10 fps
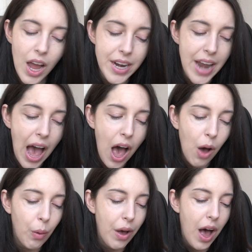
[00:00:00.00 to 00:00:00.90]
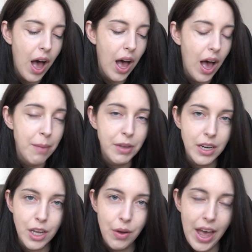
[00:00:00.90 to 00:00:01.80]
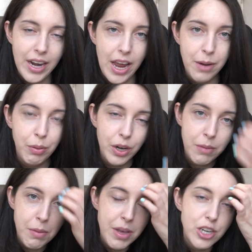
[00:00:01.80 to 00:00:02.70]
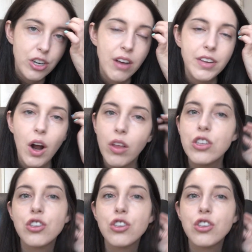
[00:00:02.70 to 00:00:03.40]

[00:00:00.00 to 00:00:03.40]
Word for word: Now, uh, I'm gonna go ahead and put up a picture of it on the